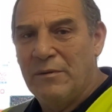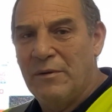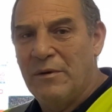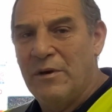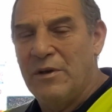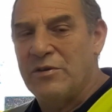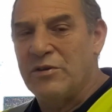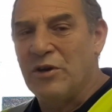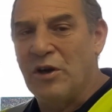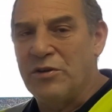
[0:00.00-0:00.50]

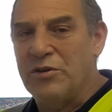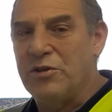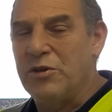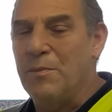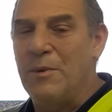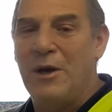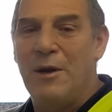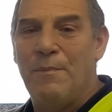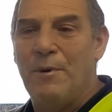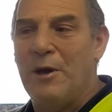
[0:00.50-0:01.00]
There's not too
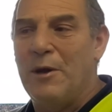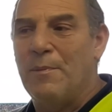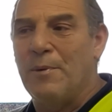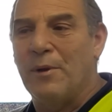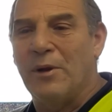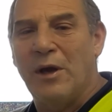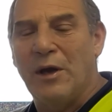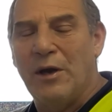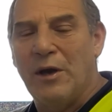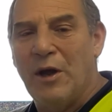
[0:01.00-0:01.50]
many
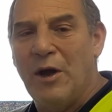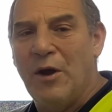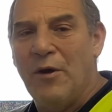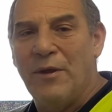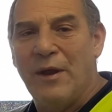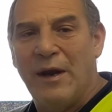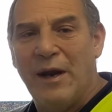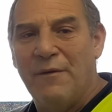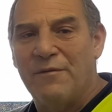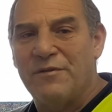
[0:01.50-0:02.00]
people I know
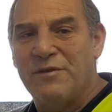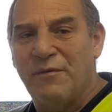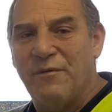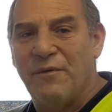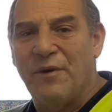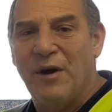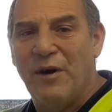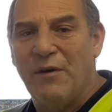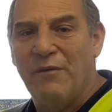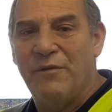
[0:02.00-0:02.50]
that have
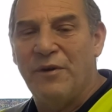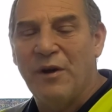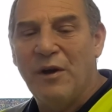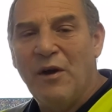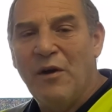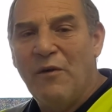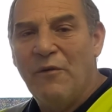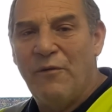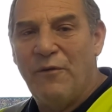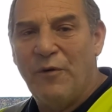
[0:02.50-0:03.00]
survived
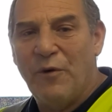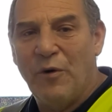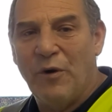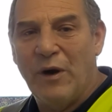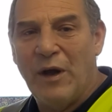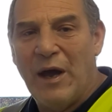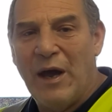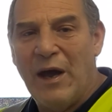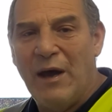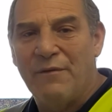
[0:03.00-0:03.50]

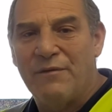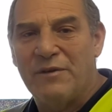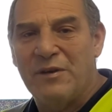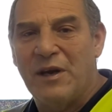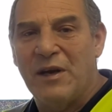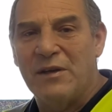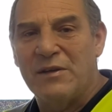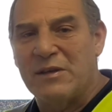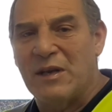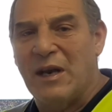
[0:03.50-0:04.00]
4.5
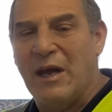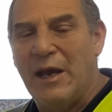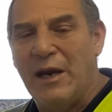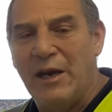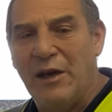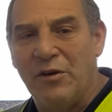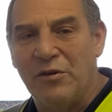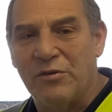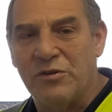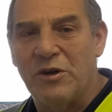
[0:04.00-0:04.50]
tons
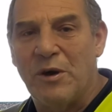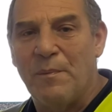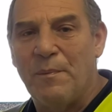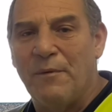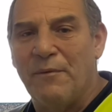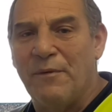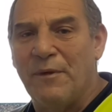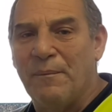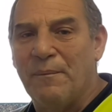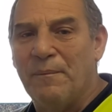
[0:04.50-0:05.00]
landing on top
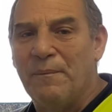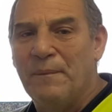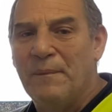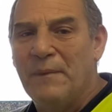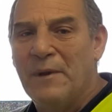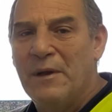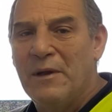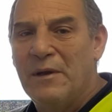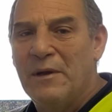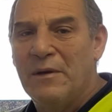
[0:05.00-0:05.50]
of them.
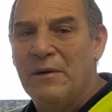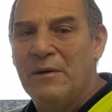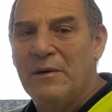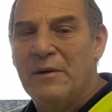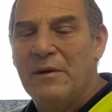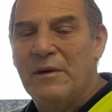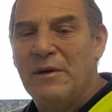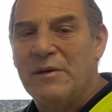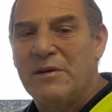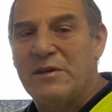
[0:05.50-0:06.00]

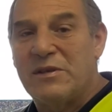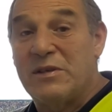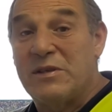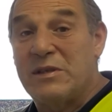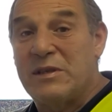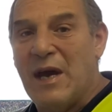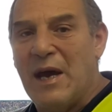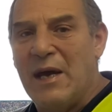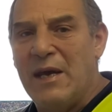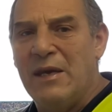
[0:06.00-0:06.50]

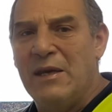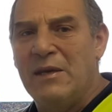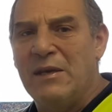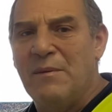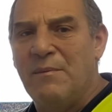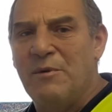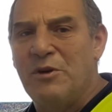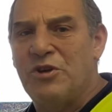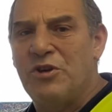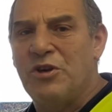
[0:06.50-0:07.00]
Stay in
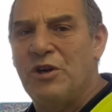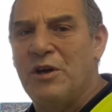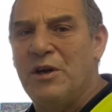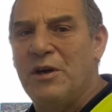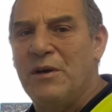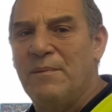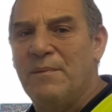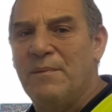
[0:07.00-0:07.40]
the machine.